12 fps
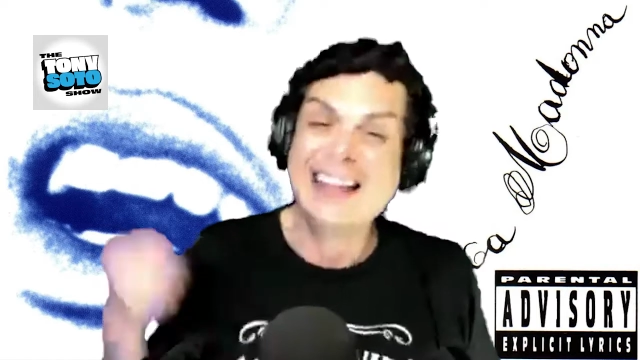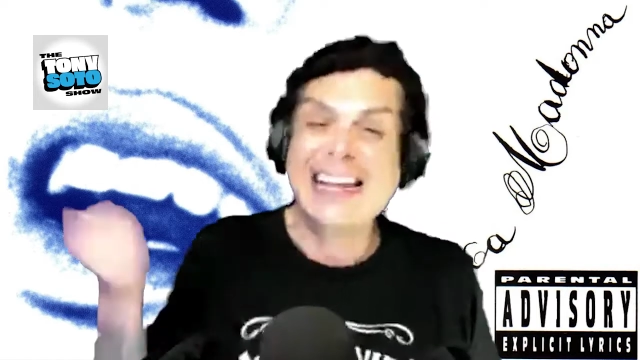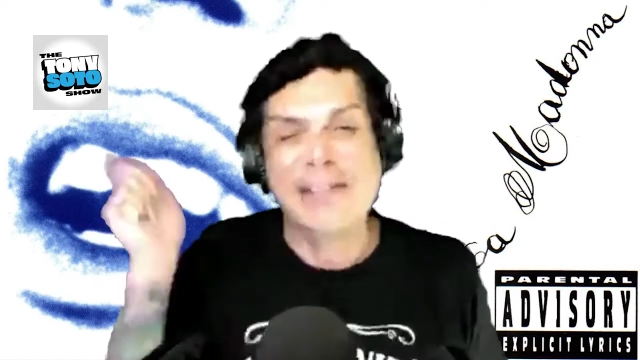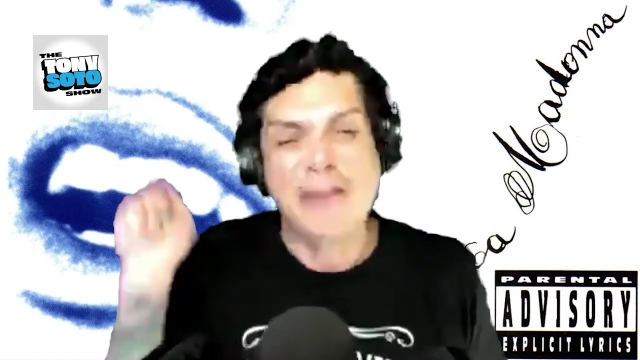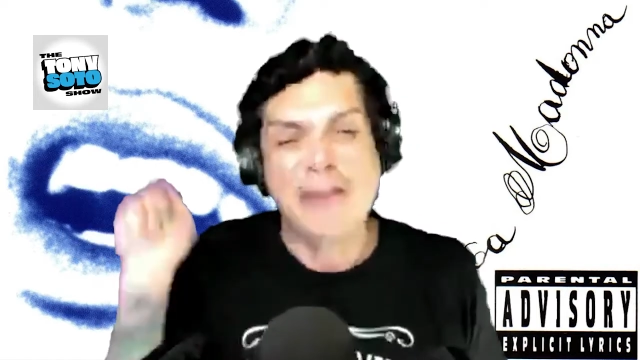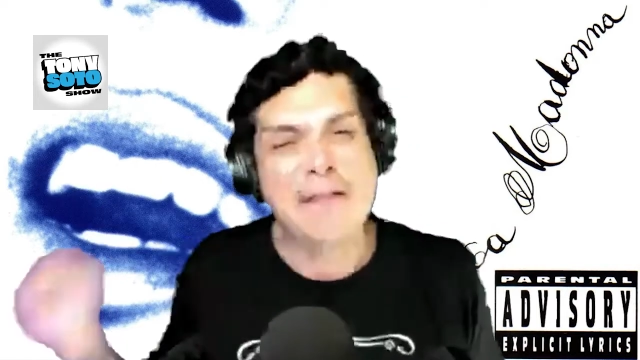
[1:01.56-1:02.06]

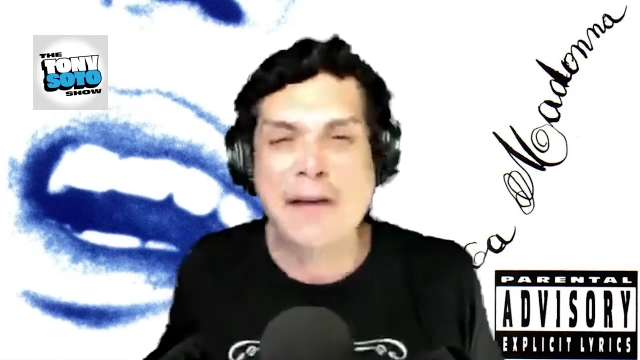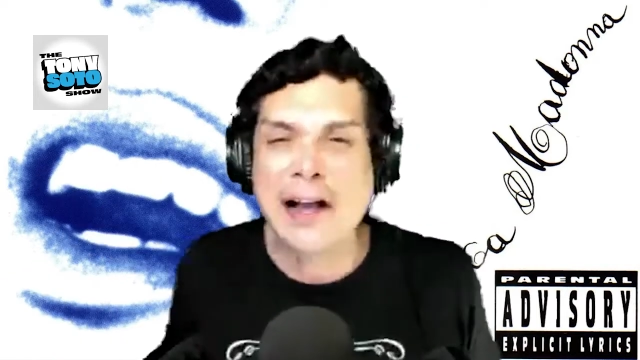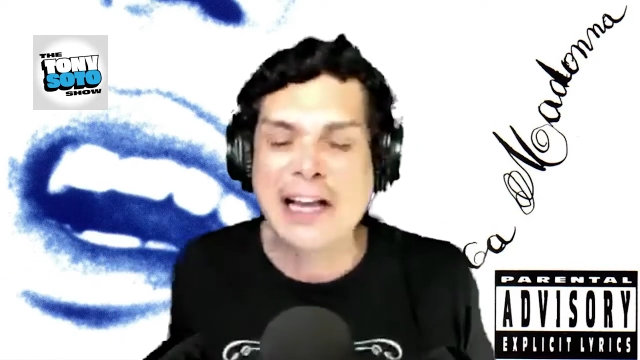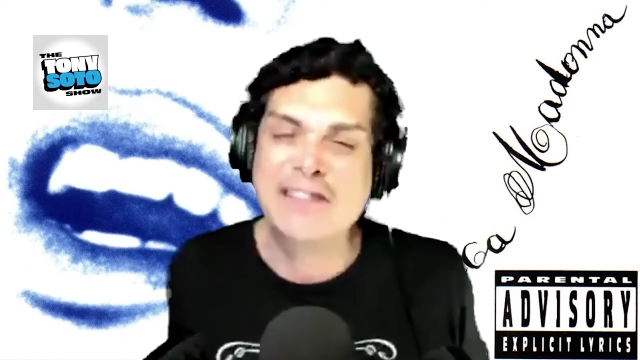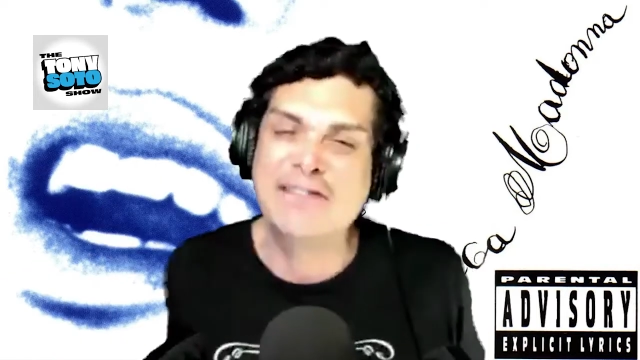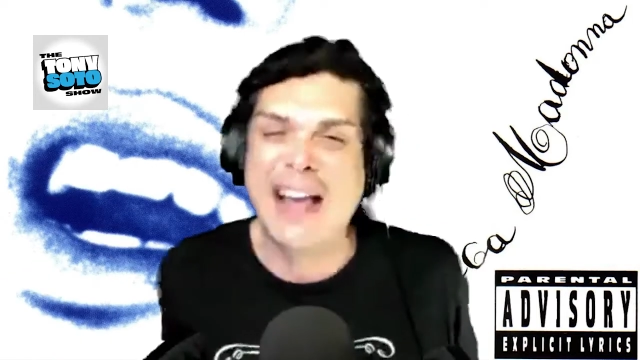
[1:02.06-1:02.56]
leave her
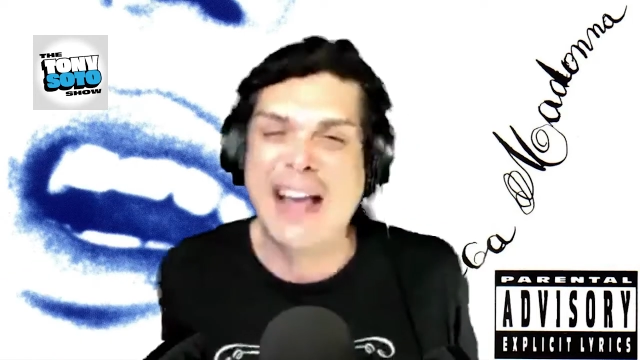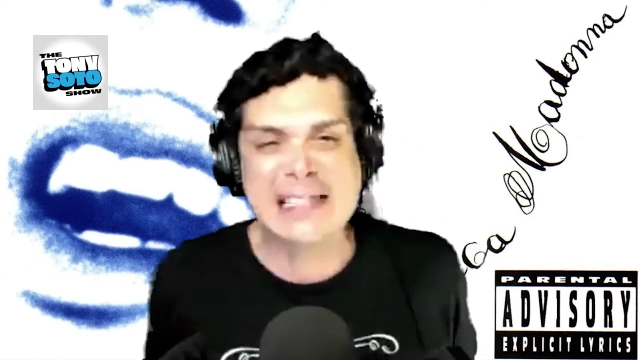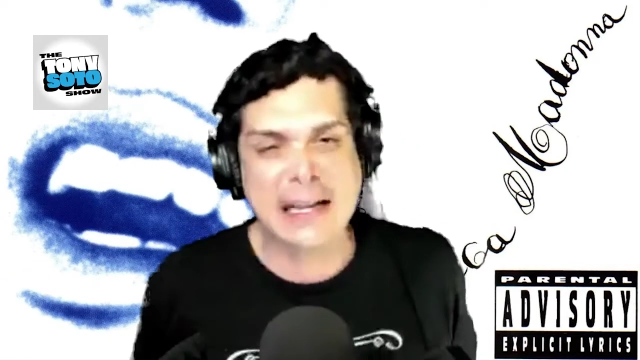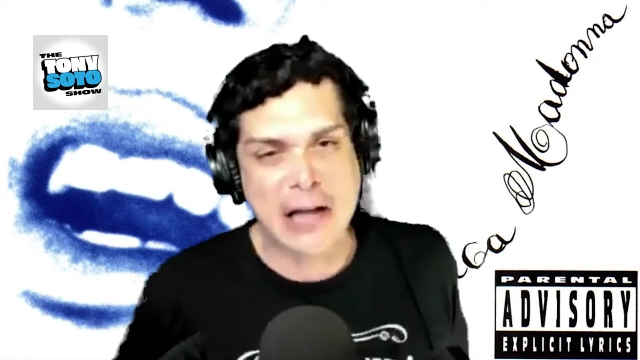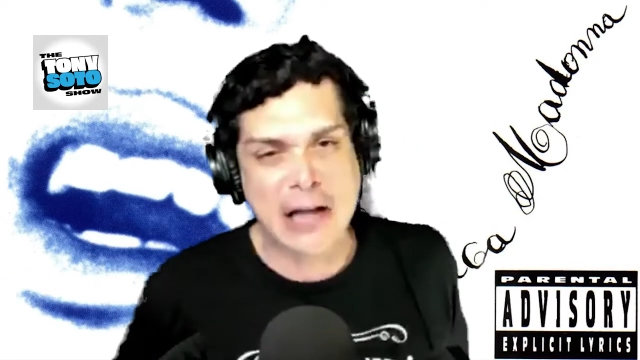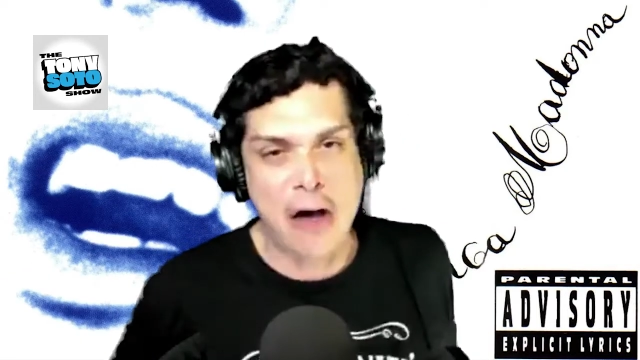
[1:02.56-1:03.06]
fucking face
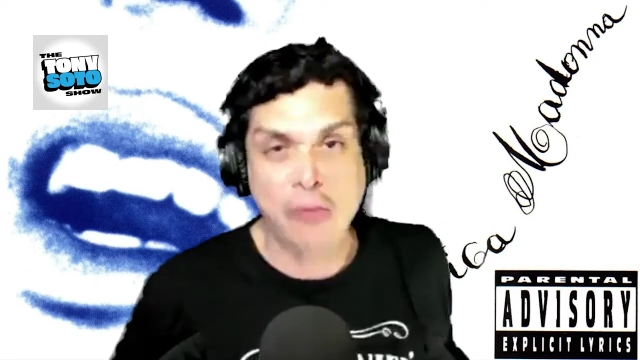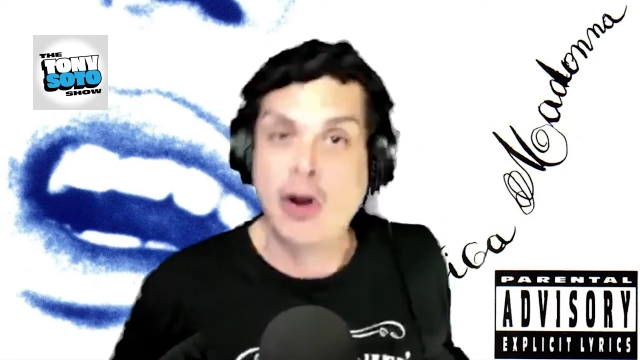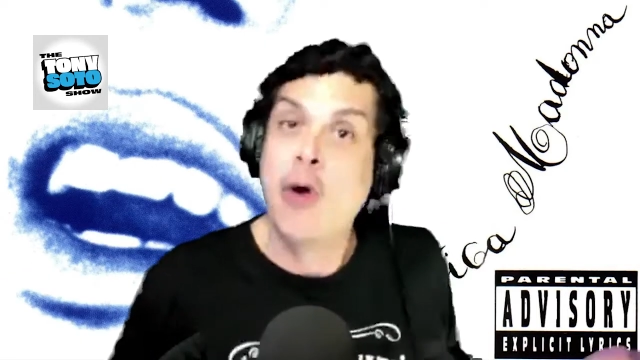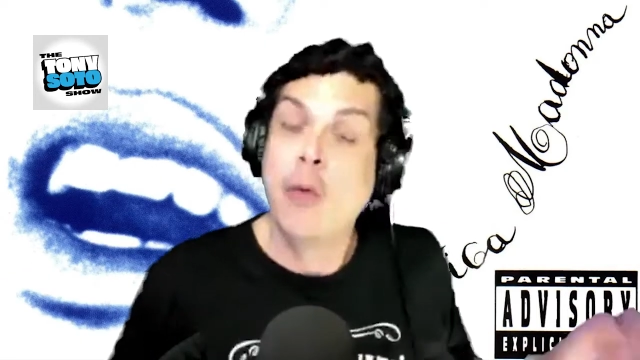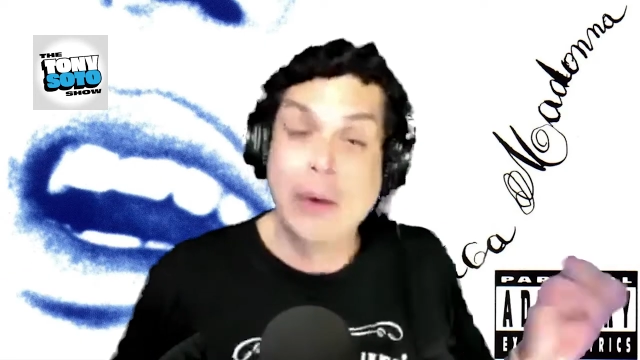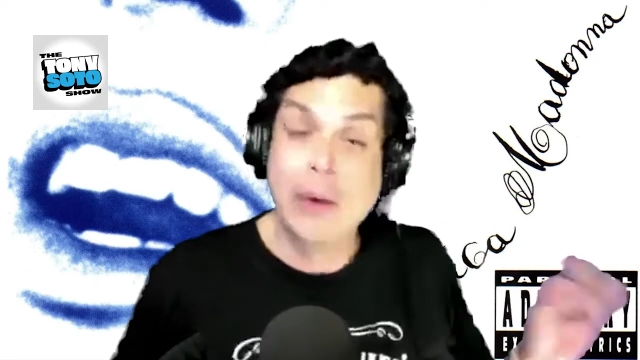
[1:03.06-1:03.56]
alone.
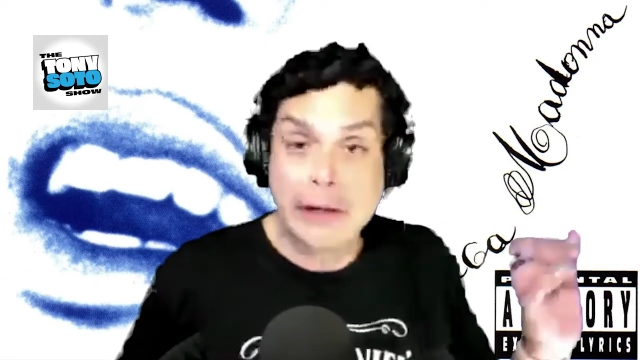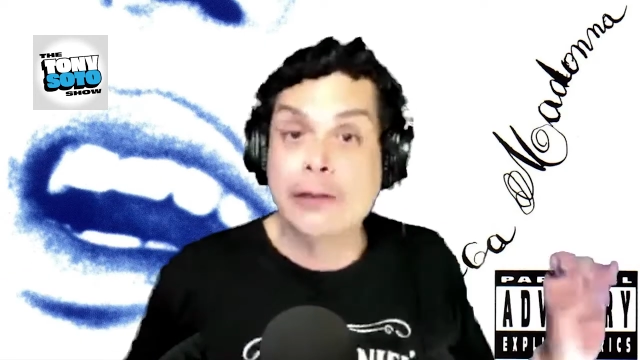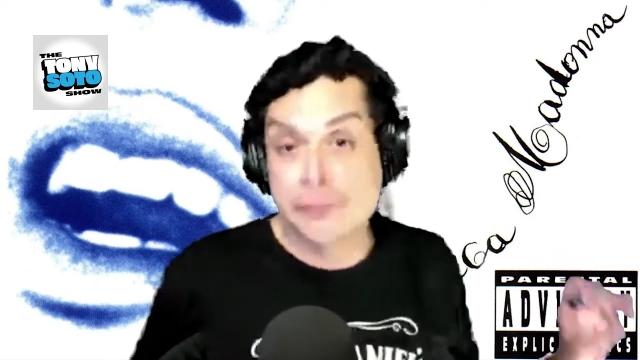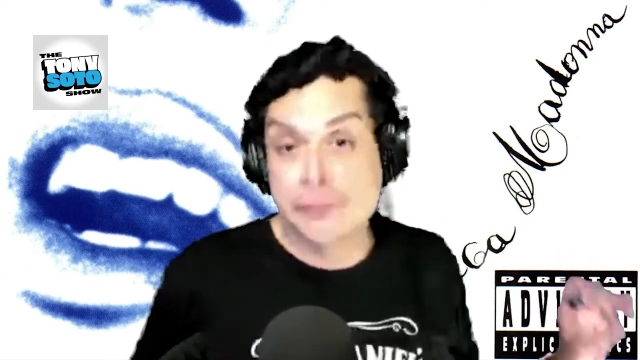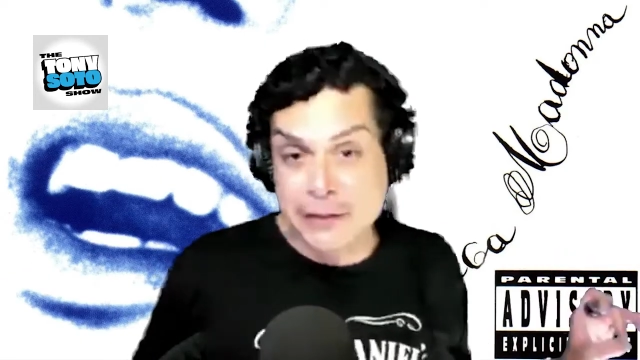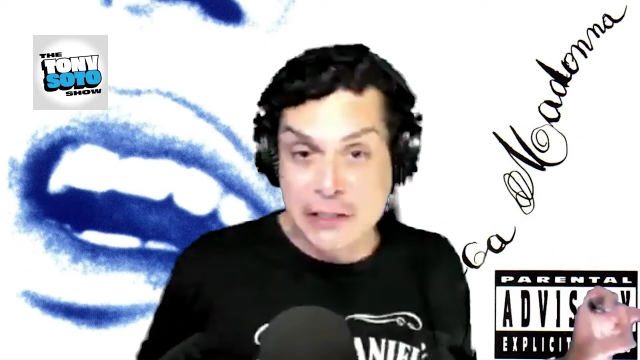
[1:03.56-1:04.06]
When you're
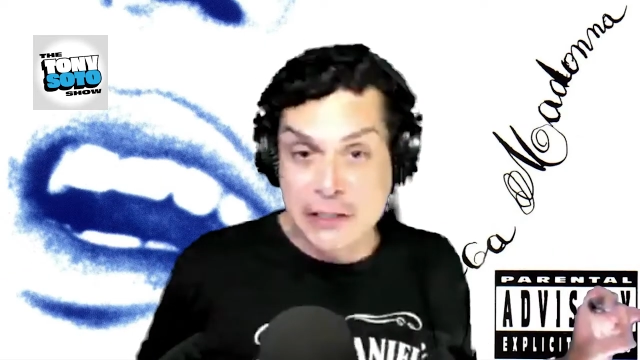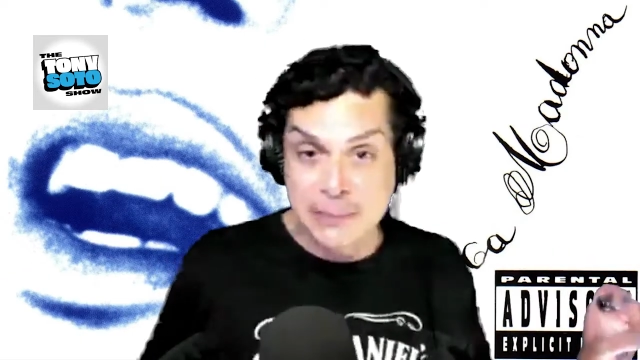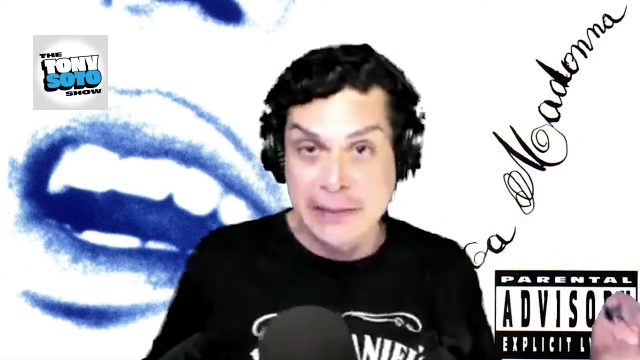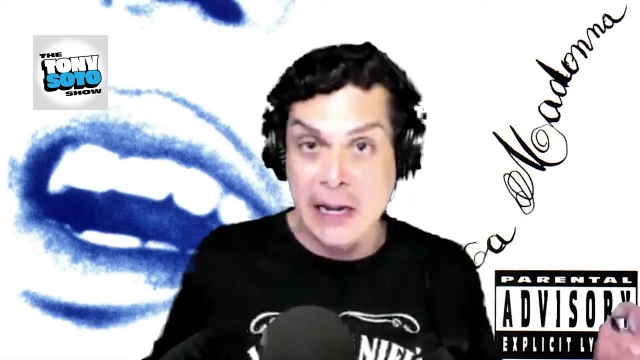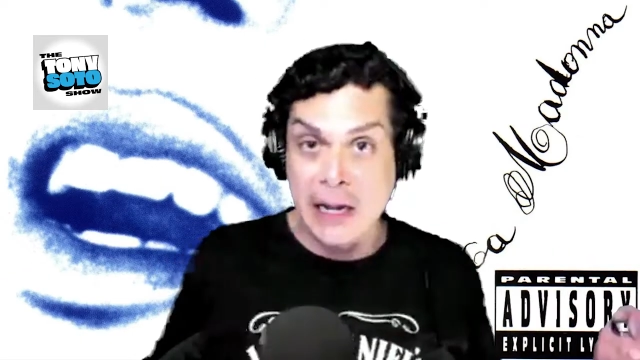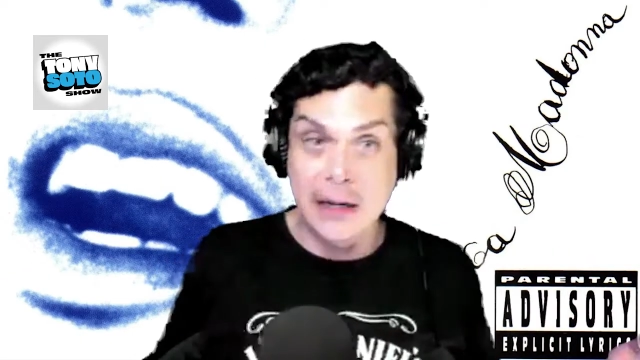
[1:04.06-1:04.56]
as rich as
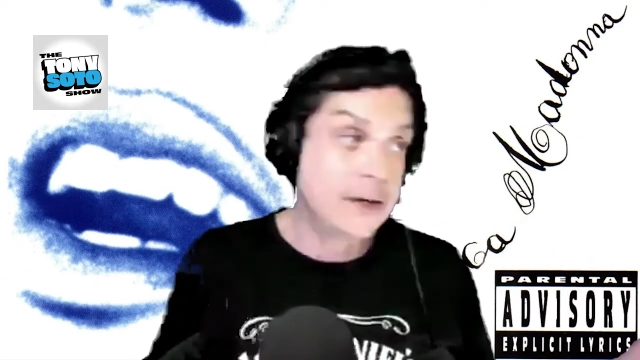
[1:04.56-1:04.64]
Madonna,